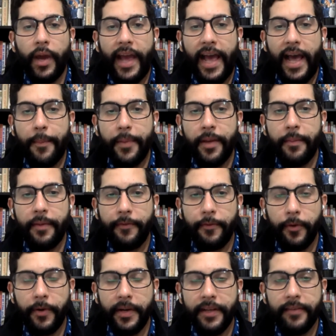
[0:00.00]
what happened
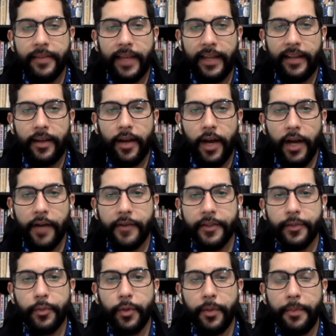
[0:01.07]
before it is that
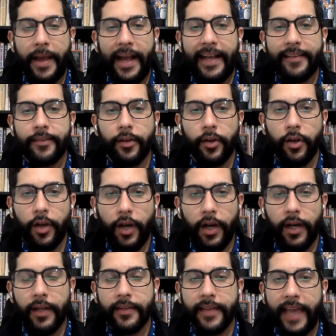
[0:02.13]
Congress would pass
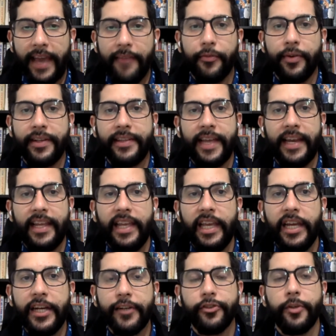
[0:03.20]
laws every 10
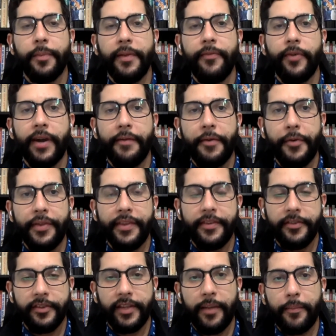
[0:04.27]
years or before every
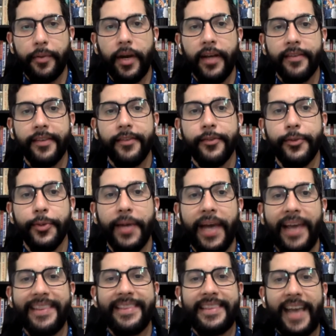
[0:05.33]
redistricting process to
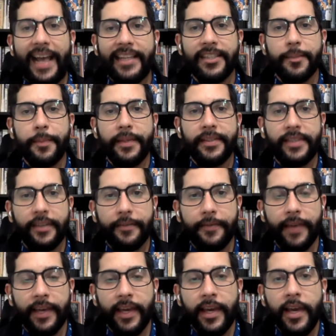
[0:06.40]
guide that
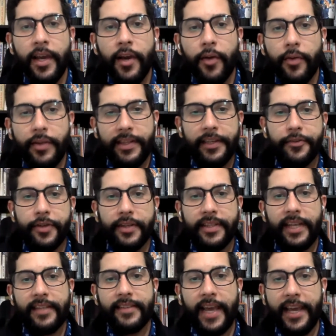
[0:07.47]
specific
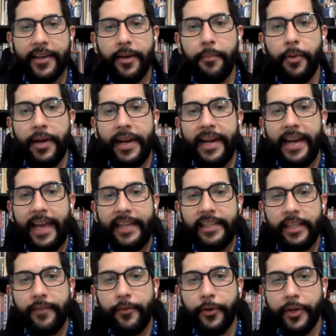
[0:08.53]
redistricting cycle. But in
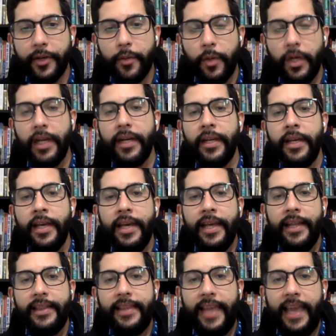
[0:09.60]
1941,
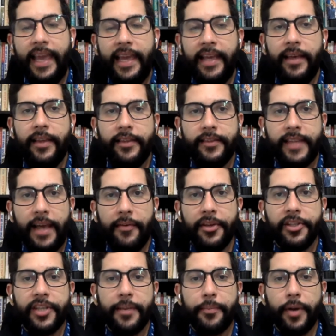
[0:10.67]
they
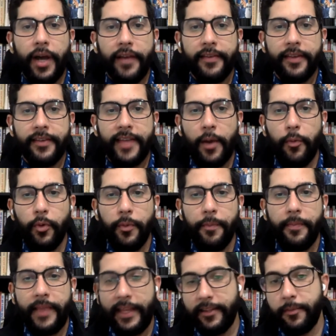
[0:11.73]
established a process
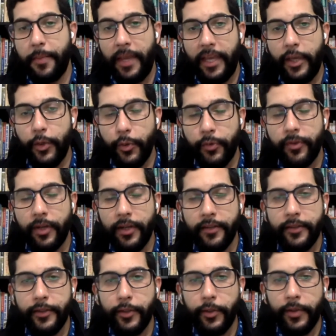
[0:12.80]
that's being used
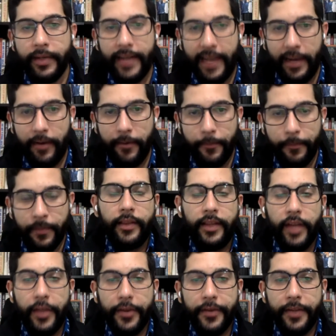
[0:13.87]
until now.
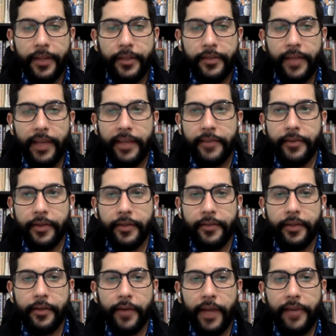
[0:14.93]
The other thing to take into
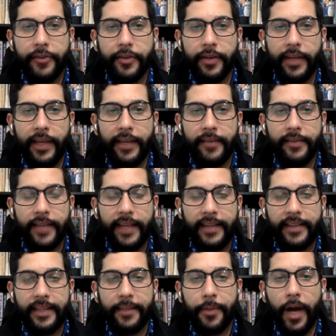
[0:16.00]
consideration is
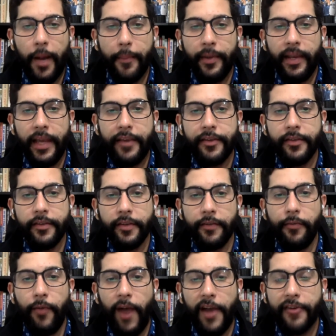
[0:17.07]
that the populations
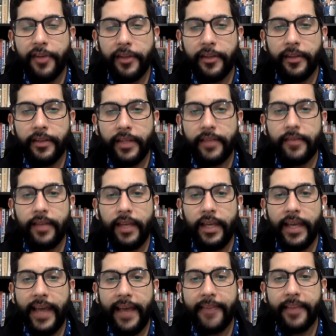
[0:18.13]
of Washington,
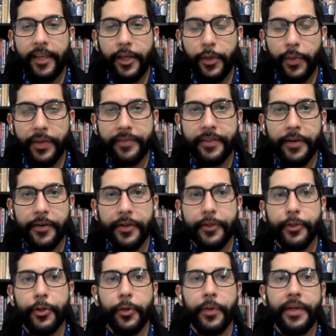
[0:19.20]
D.C., and the U.S.
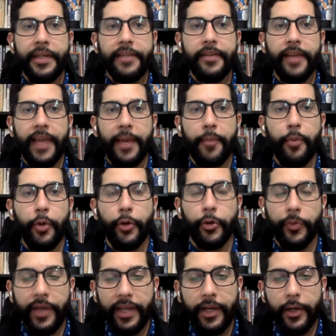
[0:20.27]
territories like Puerto
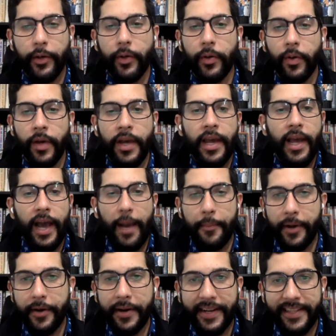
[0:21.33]
Rico,
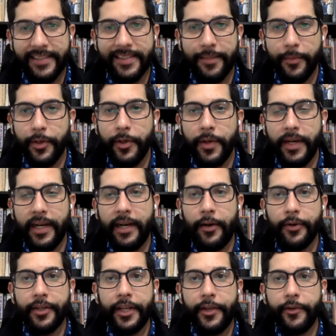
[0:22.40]
American Samoa,
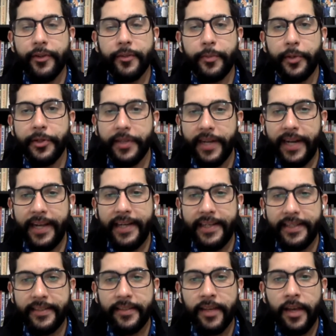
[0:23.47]
or the U.S. Virgin
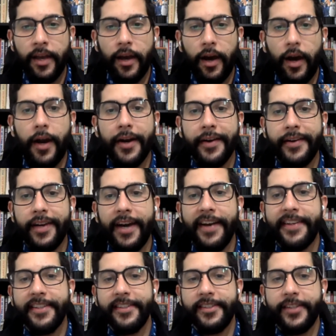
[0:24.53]
Islands are
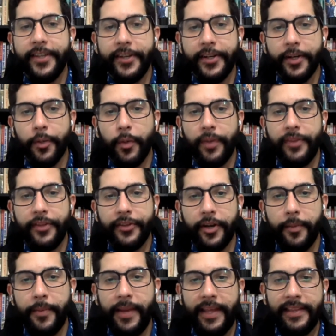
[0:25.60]
not considered when
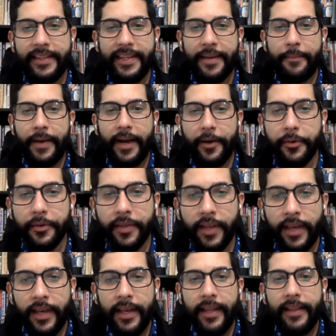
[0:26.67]
determining the amount
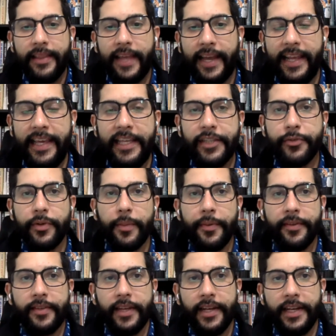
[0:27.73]
that each
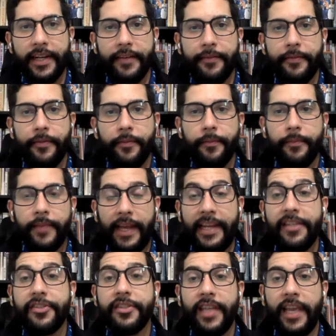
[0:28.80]
representative, that
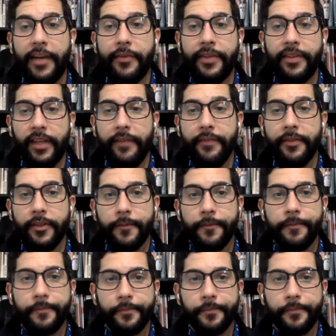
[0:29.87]
each state receives.